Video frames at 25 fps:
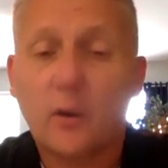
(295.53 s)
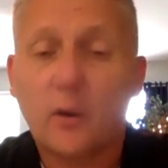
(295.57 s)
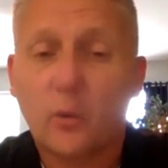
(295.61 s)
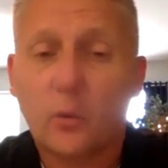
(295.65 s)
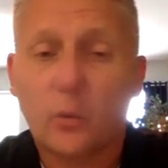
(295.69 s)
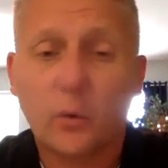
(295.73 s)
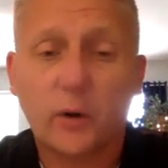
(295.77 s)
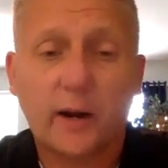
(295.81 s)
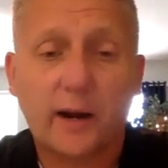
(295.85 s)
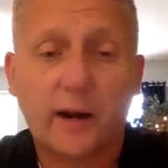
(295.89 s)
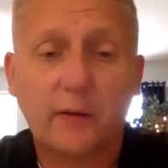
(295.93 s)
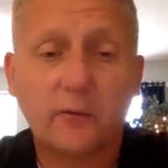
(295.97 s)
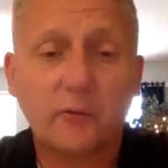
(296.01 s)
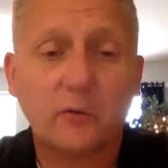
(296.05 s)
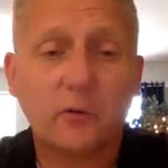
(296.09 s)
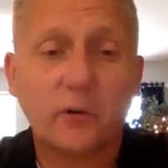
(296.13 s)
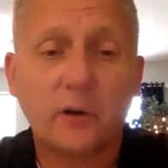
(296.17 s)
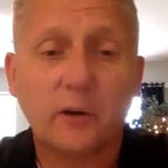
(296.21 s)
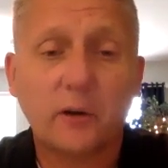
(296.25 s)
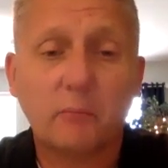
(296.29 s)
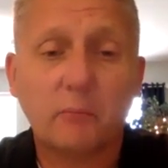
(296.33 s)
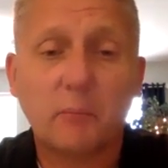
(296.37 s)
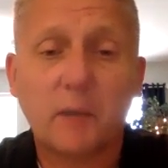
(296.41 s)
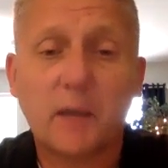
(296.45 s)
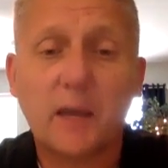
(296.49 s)
Whatever
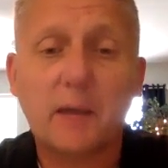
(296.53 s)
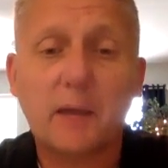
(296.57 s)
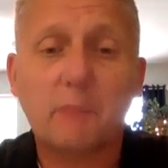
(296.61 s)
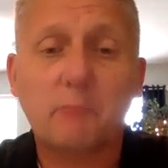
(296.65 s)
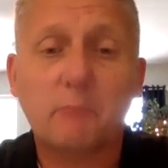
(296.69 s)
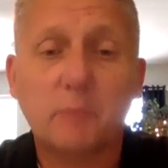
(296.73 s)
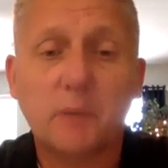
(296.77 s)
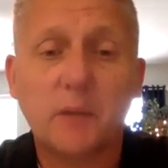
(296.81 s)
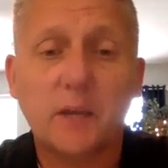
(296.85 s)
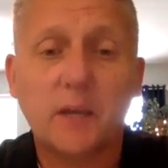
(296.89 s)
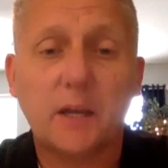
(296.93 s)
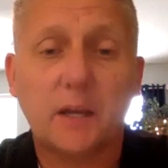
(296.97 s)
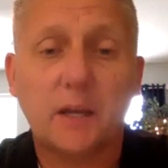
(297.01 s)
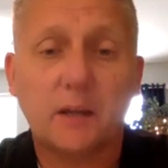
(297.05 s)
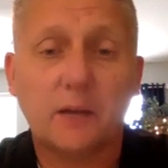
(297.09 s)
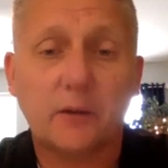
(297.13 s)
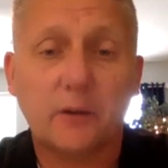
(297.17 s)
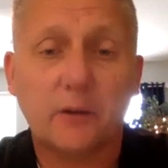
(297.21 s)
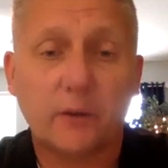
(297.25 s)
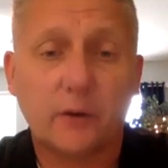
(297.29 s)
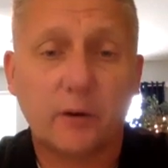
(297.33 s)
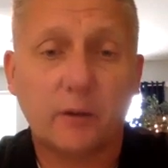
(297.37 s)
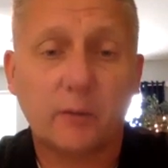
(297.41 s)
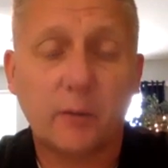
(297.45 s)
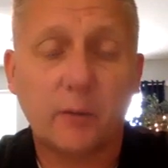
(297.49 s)
it may be,
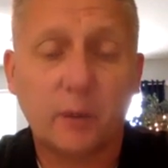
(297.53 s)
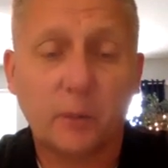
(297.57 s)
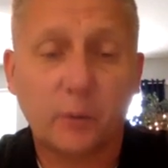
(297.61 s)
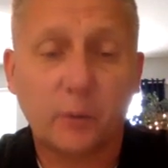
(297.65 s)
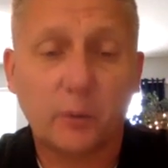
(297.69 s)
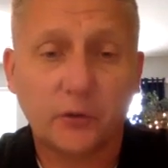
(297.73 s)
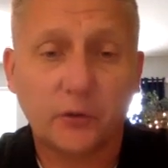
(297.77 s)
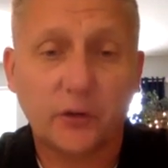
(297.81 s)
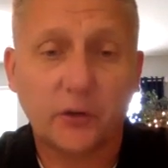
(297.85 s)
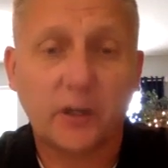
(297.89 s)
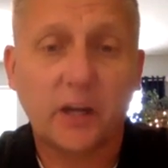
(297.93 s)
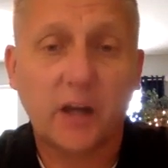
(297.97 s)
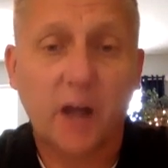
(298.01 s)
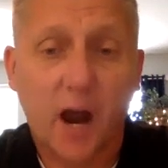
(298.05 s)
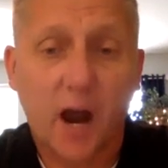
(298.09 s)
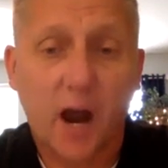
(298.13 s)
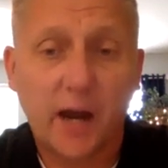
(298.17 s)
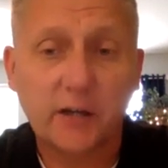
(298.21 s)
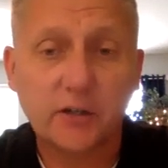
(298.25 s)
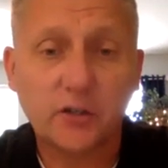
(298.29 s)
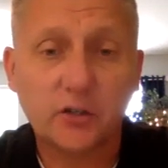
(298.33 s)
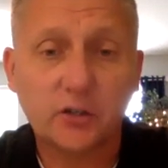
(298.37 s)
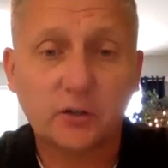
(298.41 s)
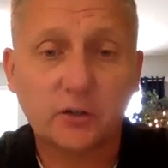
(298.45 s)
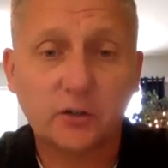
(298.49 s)
they're going to be able to
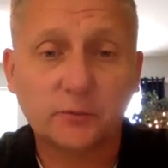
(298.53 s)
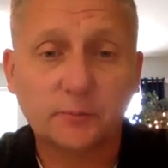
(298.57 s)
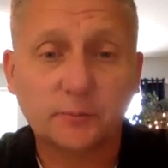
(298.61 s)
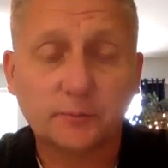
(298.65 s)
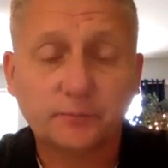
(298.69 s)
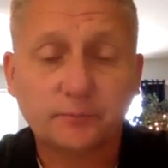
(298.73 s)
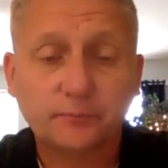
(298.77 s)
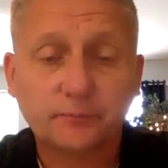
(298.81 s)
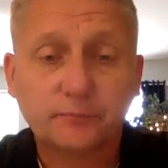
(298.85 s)
guide you